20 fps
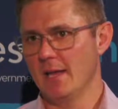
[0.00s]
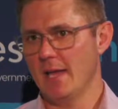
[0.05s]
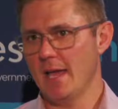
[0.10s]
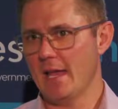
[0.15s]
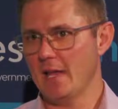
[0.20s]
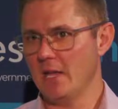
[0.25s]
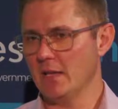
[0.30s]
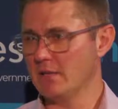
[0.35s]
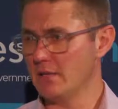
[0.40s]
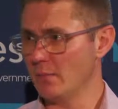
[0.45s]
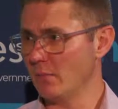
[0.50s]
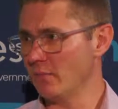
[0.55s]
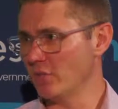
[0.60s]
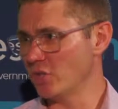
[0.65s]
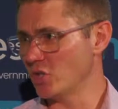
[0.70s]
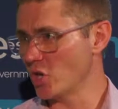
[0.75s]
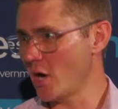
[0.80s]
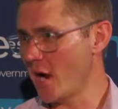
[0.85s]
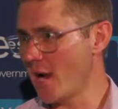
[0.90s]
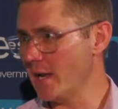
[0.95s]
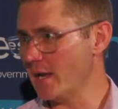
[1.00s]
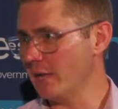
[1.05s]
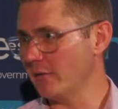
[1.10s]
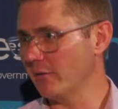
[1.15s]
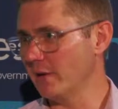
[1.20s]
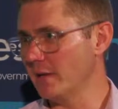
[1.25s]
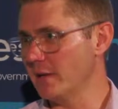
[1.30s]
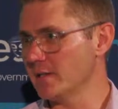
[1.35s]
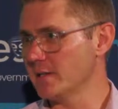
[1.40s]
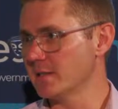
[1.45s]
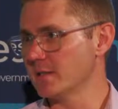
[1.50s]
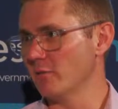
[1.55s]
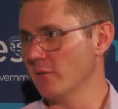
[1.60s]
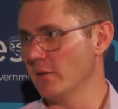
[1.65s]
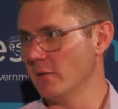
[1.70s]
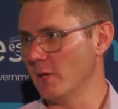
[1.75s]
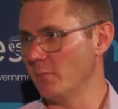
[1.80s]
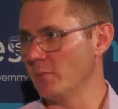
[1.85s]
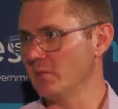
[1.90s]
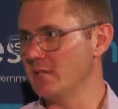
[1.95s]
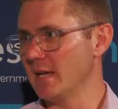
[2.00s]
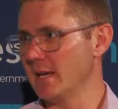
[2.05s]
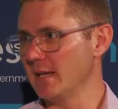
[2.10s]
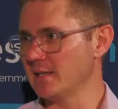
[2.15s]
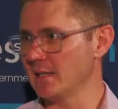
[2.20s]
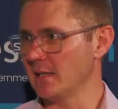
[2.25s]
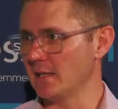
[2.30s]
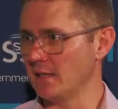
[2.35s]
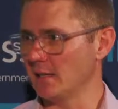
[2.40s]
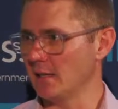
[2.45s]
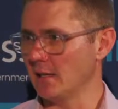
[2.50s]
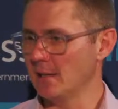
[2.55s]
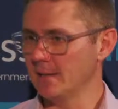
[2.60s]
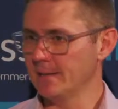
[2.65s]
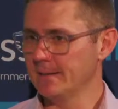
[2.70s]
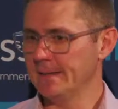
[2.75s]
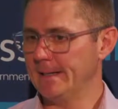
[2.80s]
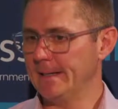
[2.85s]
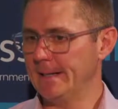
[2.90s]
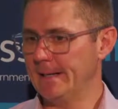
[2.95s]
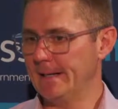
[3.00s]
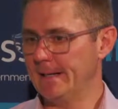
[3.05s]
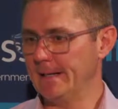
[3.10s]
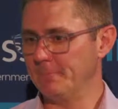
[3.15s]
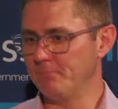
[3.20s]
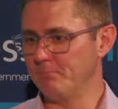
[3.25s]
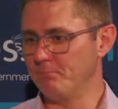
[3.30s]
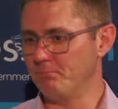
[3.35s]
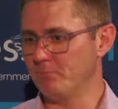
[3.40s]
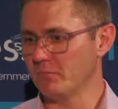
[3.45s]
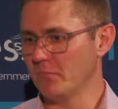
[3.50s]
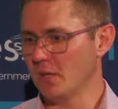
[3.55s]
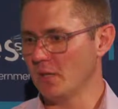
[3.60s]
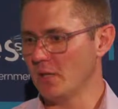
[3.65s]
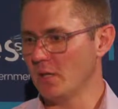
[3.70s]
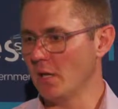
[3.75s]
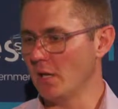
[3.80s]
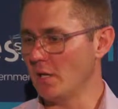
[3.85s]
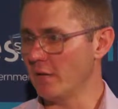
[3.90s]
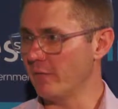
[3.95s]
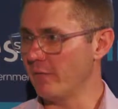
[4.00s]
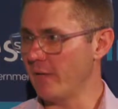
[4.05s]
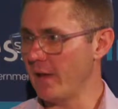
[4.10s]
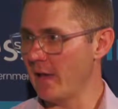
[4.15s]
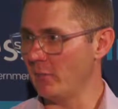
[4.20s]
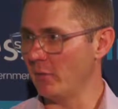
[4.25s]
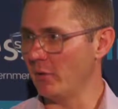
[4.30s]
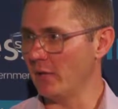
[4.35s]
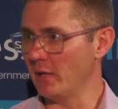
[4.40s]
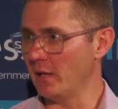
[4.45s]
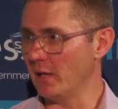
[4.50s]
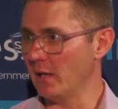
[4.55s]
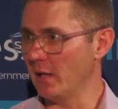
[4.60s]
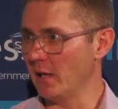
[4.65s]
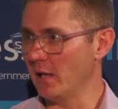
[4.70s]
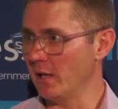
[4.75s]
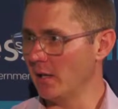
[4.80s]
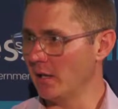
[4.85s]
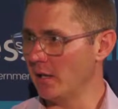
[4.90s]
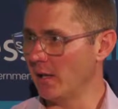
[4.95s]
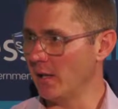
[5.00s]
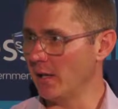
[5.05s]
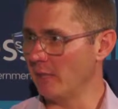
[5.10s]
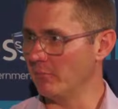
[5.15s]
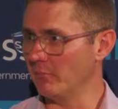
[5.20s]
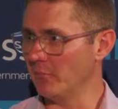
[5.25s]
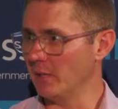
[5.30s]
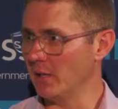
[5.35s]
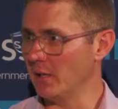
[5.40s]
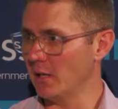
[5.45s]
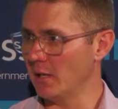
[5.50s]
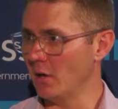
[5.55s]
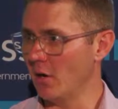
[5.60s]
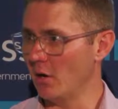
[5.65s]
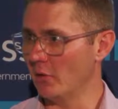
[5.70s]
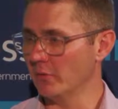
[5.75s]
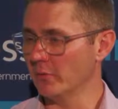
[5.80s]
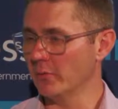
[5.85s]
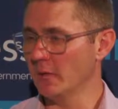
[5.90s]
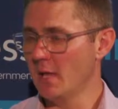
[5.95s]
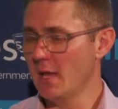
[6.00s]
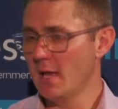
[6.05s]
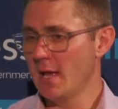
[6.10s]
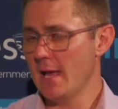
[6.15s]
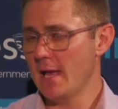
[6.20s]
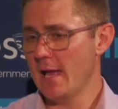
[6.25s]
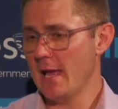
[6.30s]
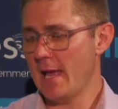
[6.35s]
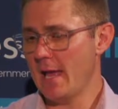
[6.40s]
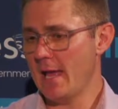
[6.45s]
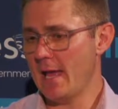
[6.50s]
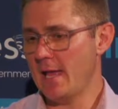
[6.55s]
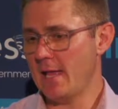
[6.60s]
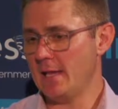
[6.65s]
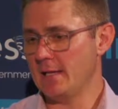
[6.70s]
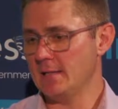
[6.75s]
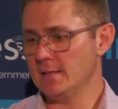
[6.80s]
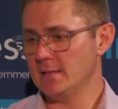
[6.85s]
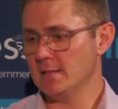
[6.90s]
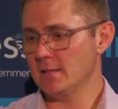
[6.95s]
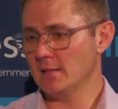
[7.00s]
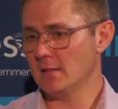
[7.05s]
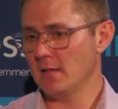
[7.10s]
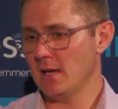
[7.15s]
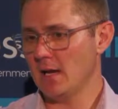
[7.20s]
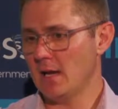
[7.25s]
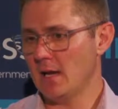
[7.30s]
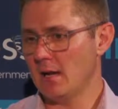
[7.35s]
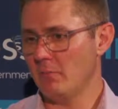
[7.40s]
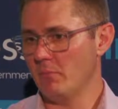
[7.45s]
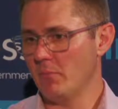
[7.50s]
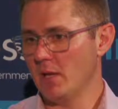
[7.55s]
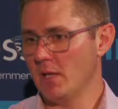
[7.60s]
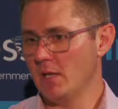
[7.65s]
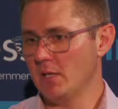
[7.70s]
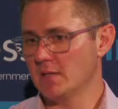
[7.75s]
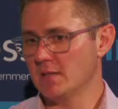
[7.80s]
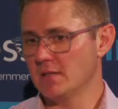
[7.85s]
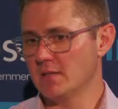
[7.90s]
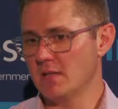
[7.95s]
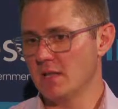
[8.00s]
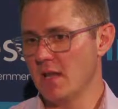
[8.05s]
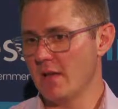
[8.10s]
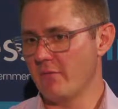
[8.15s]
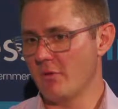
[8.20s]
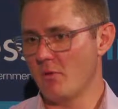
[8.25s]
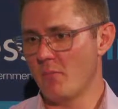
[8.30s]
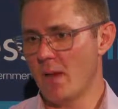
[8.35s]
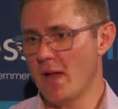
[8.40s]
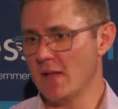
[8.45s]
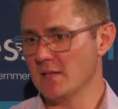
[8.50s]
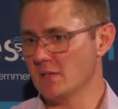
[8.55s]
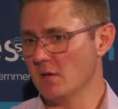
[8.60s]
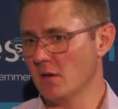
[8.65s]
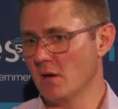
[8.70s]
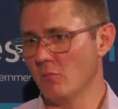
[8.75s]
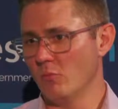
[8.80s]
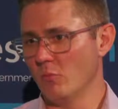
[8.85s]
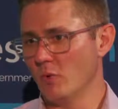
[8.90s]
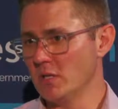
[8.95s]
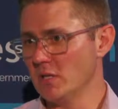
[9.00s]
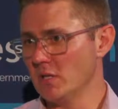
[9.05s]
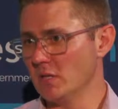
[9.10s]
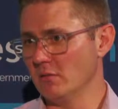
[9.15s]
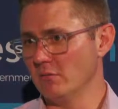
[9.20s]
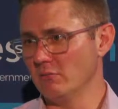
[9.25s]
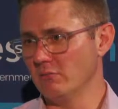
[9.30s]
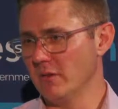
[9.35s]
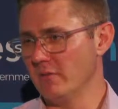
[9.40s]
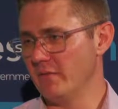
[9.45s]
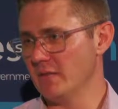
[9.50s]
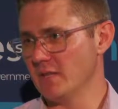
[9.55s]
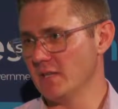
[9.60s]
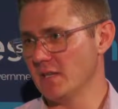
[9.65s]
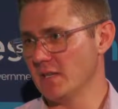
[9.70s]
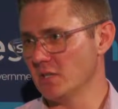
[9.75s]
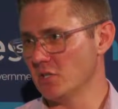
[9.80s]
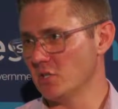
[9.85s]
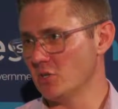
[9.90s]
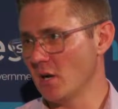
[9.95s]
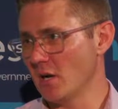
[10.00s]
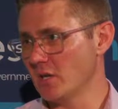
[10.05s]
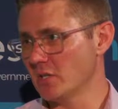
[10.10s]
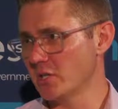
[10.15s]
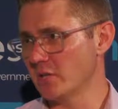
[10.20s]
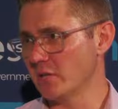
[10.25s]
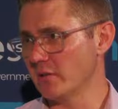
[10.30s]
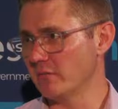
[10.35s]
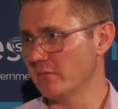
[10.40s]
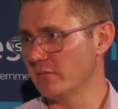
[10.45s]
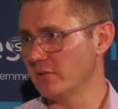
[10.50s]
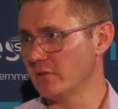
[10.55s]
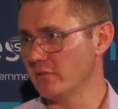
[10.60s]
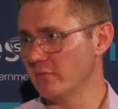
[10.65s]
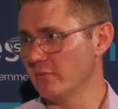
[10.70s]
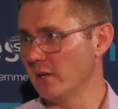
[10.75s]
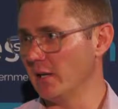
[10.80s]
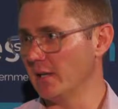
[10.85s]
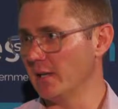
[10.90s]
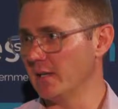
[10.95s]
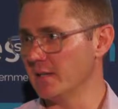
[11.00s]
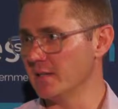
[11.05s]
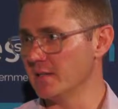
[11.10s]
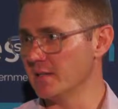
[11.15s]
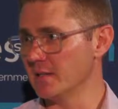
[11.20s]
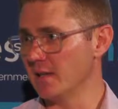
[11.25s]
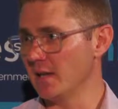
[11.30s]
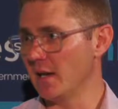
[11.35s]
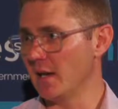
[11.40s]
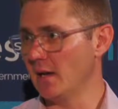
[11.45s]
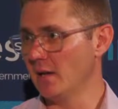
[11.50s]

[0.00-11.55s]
some of your trading risk, whether you're protecting your family in whole, and it's never a bad time when you're revisiting your structure to really consider